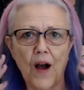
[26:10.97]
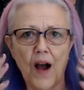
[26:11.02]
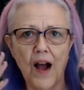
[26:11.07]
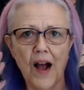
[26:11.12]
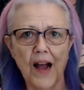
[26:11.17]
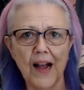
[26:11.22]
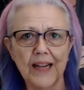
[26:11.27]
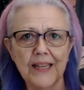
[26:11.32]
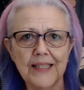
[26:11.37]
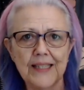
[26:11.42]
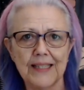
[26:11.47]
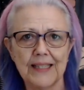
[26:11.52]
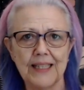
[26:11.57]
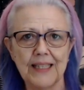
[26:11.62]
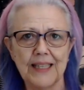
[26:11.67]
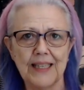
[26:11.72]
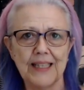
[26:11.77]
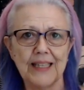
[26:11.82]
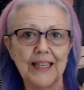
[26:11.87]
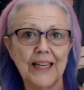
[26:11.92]
I
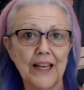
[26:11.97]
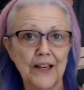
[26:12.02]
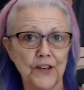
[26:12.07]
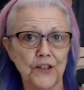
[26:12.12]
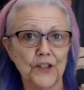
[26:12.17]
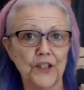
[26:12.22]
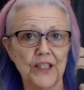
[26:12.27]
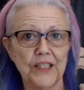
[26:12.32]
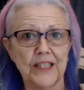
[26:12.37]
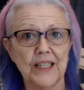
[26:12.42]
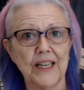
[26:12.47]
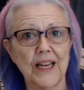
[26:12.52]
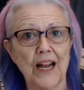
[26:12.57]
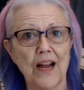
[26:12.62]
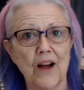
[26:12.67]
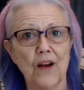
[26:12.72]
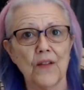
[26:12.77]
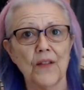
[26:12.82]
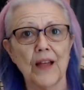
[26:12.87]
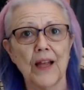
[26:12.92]
see the energies and
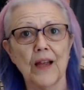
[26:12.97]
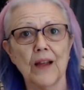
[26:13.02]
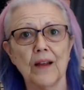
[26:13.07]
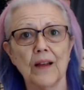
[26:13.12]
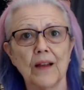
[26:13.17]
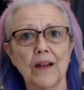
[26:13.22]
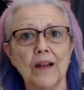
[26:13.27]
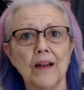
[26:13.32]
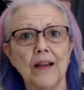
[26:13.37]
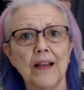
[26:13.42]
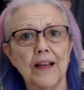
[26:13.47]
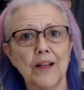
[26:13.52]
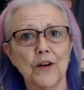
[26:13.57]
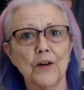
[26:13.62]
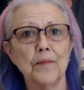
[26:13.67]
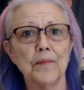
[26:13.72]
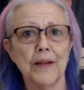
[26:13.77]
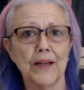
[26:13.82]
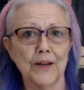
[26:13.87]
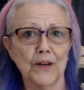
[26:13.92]
how they
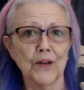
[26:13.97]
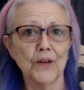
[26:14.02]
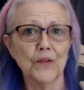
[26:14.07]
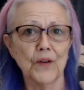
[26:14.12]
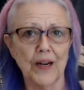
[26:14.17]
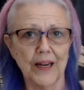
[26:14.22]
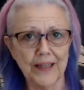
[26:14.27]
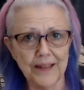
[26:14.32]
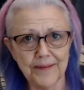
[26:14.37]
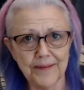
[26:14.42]
intermingle, right?